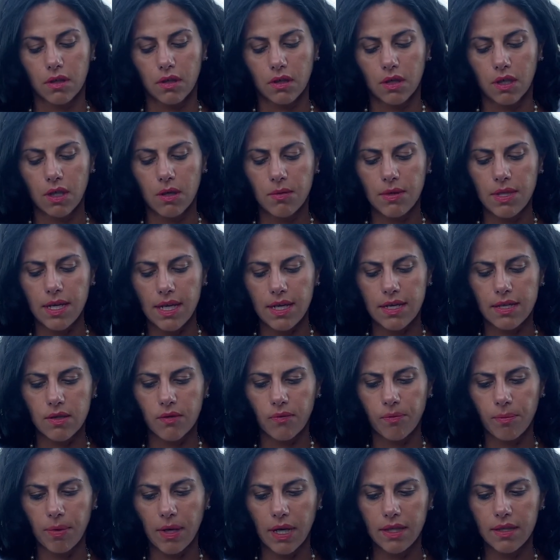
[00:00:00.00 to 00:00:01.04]
Give me the Ace of
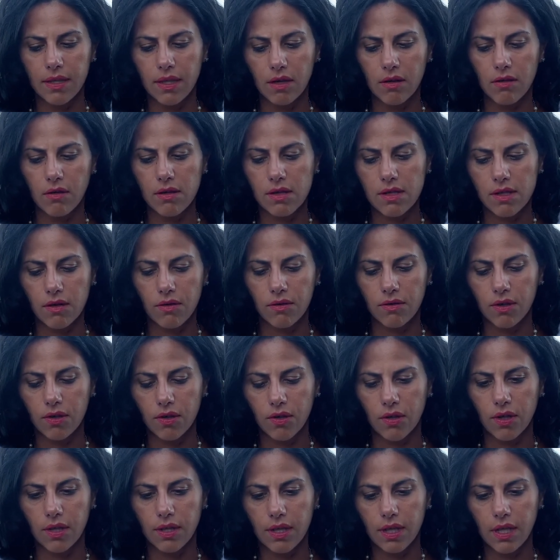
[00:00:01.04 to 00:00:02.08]
Pentacles on the
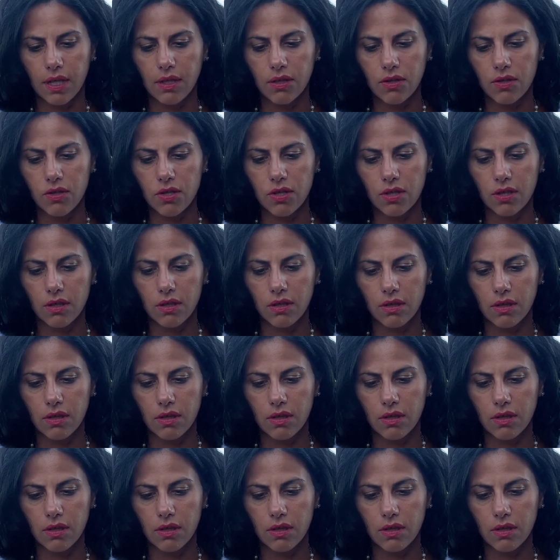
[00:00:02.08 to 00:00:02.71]
current energy.